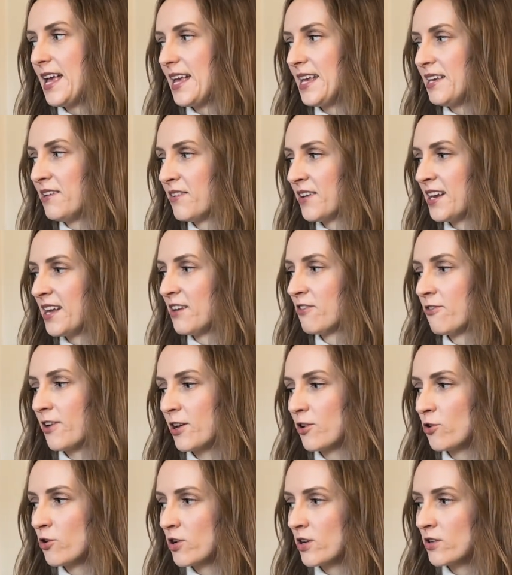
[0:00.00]
even if I
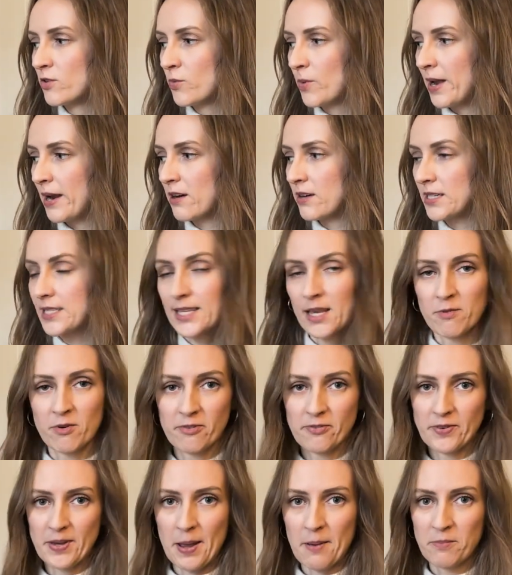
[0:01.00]
couldn't wear some
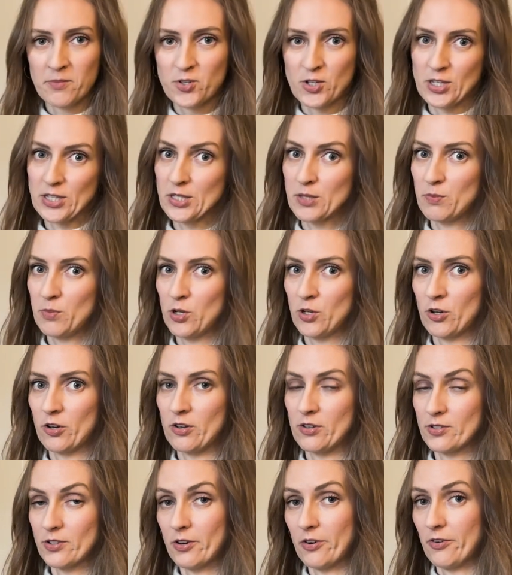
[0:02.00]
of them just
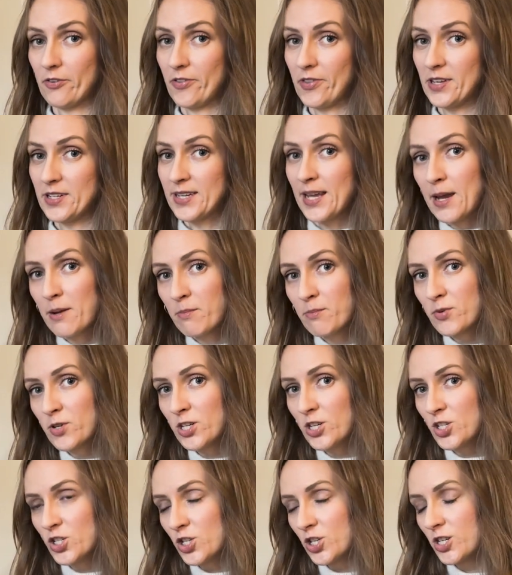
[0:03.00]
because of the
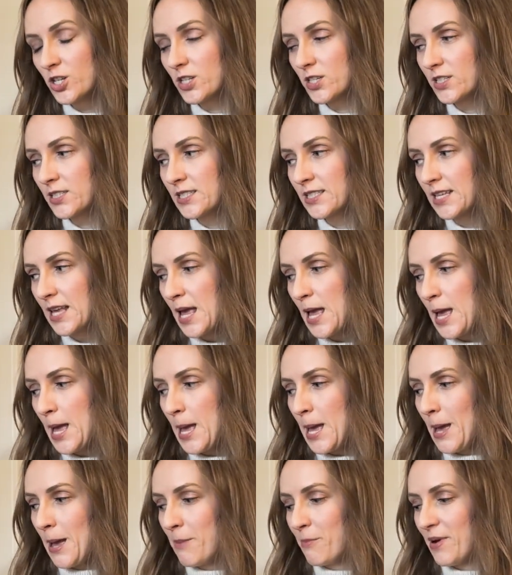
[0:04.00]
temperatures.
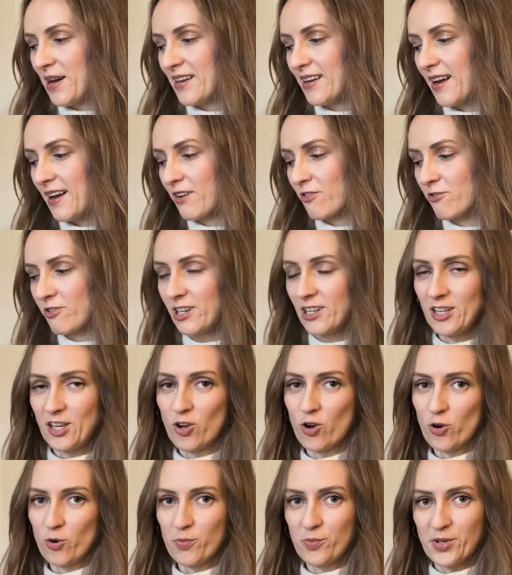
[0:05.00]
But I really
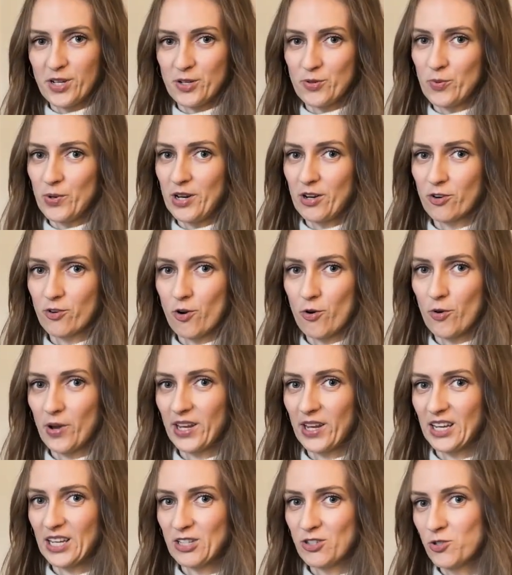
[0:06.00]
hope that we are
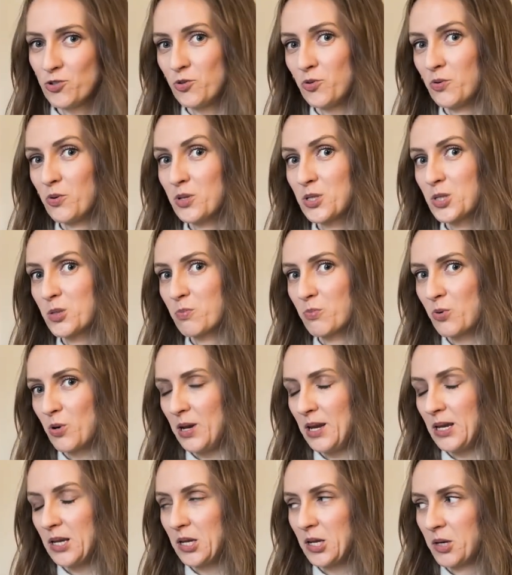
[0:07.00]
going into
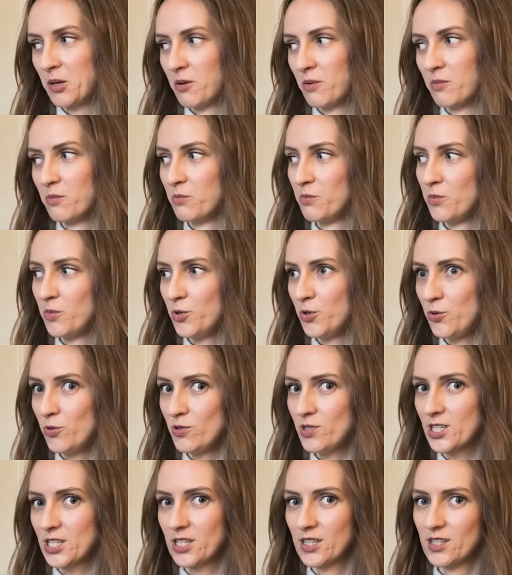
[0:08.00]
spring mode